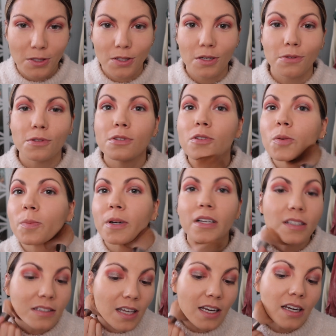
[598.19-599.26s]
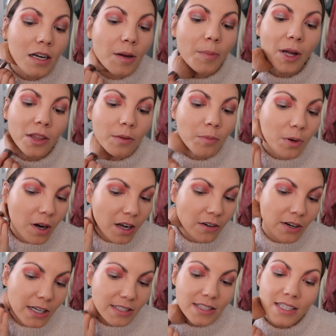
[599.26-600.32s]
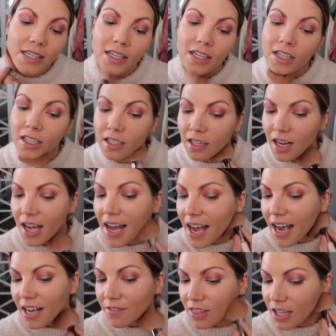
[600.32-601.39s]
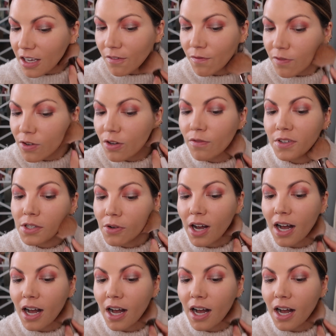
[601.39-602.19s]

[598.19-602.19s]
so super excited about the progress here. I think a few of you